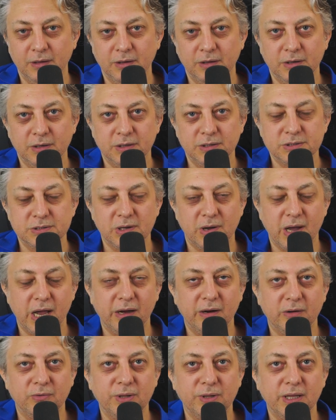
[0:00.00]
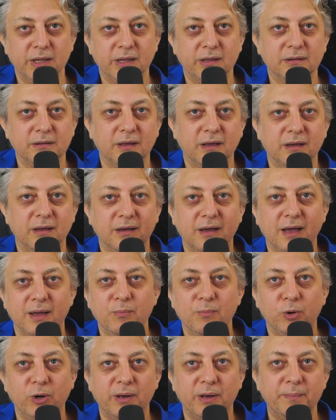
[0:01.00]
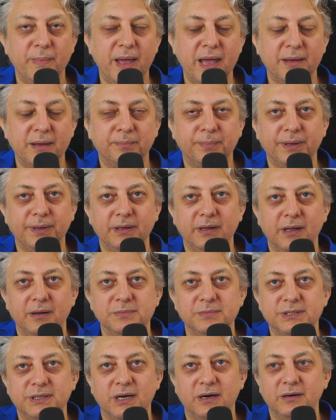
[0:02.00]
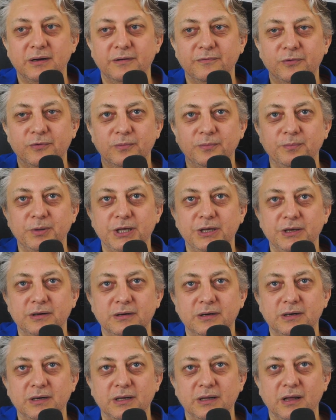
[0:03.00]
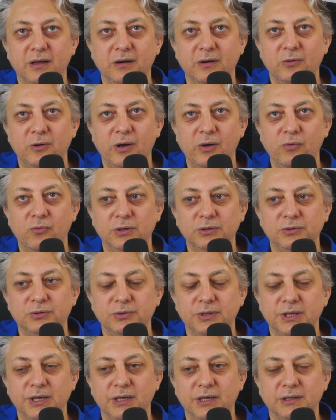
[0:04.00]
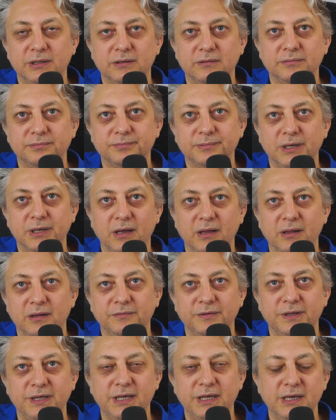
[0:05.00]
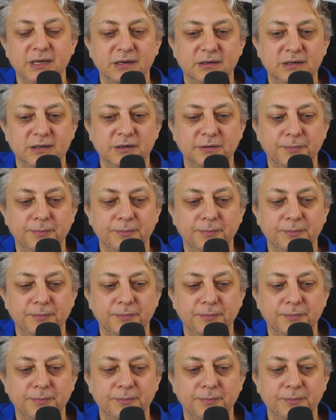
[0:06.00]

So I know that I'm on a map and I'm starting from here and I know I want to get kind of here,